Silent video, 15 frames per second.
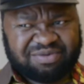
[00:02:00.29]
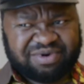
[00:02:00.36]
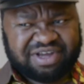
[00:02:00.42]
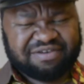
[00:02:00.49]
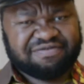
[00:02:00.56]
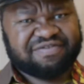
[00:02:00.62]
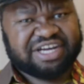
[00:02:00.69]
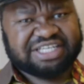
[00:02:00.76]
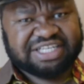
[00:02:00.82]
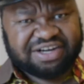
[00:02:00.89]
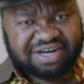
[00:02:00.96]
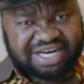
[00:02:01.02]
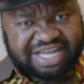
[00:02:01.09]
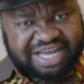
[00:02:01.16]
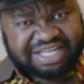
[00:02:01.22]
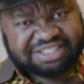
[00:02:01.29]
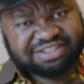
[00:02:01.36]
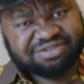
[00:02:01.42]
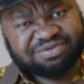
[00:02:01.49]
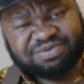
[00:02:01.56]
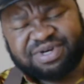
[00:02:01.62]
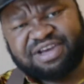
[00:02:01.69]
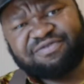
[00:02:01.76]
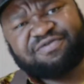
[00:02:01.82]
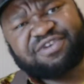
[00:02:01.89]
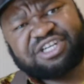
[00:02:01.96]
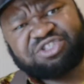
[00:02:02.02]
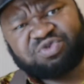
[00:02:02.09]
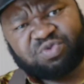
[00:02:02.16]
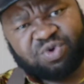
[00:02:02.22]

We have fertile lands, we have fresh